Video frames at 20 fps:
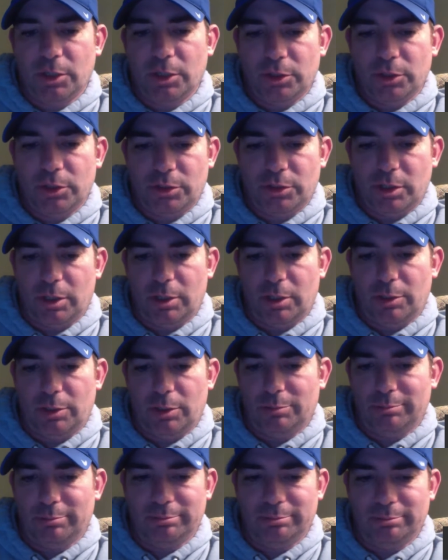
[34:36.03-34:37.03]

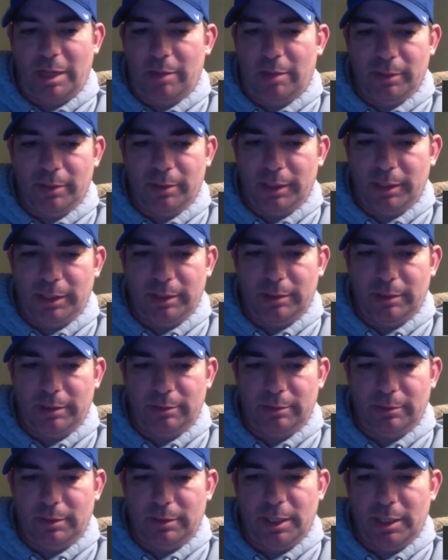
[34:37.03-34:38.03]
So
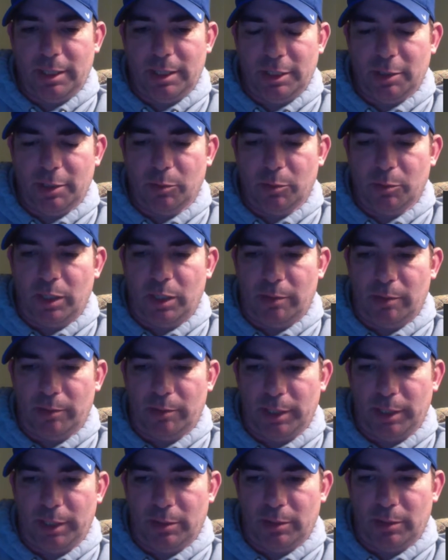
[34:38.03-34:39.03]
in year one, I
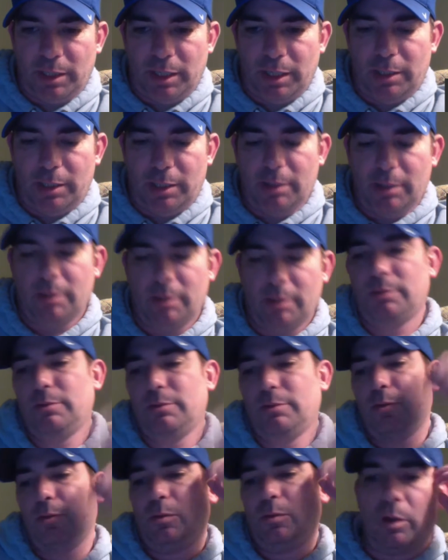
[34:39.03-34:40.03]
really don't care
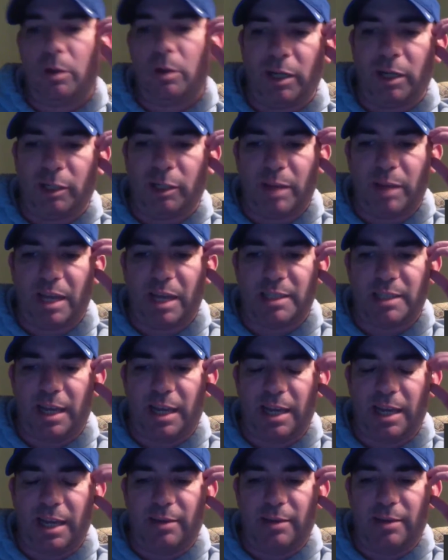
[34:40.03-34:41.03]
what running backs
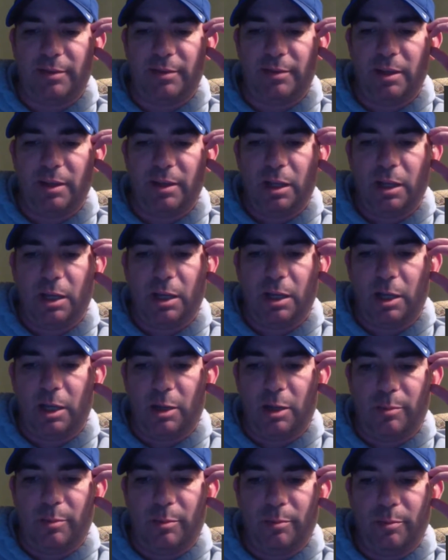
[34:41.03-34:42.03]
I have.
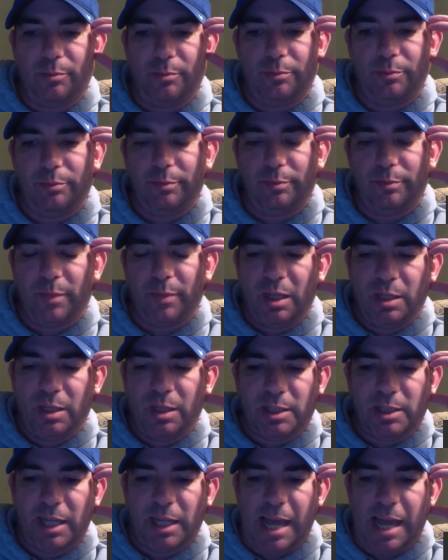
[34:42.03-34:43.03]

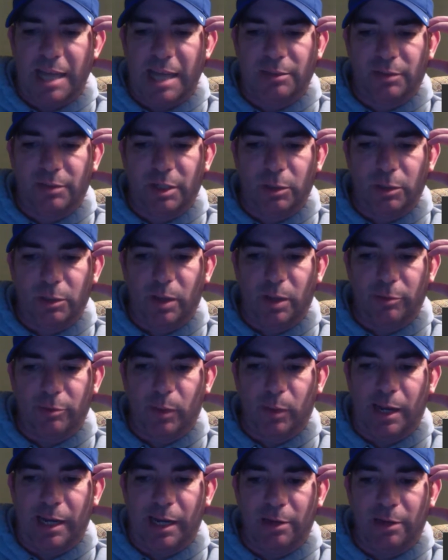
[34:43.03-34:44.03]
Stay active on the waiver
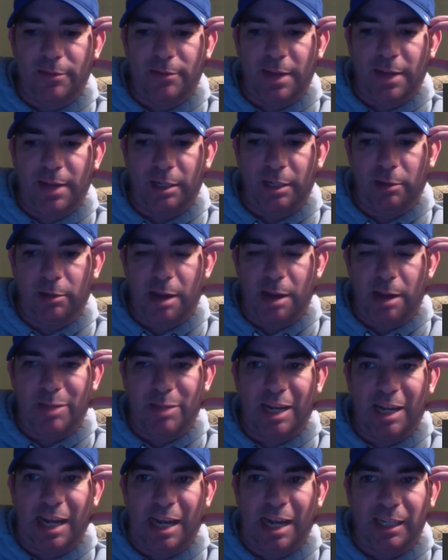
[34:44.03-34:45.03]
wire. If I can grab a
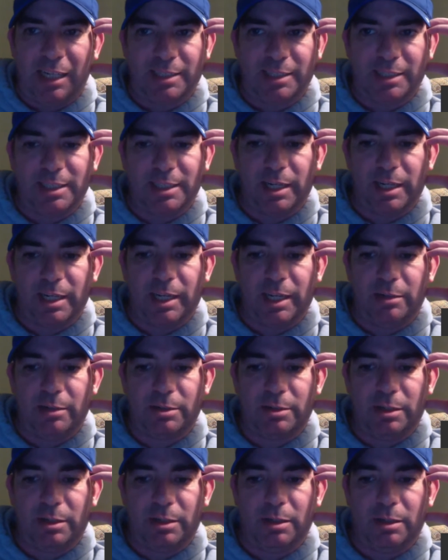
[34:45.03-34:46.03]
guy like C.J.
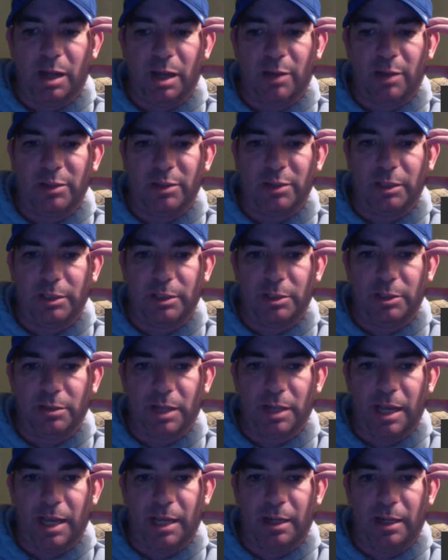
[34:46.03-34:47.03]
Anderson, obviously do
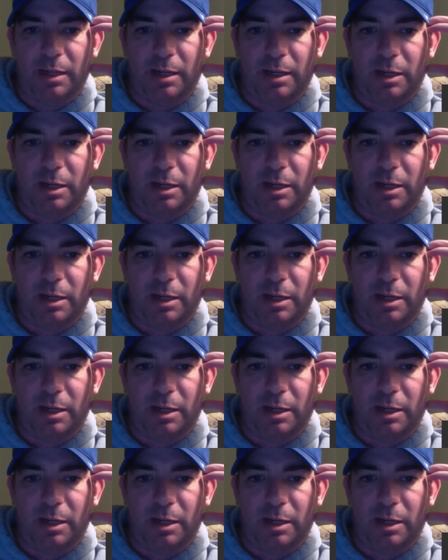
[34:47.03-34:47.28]
that.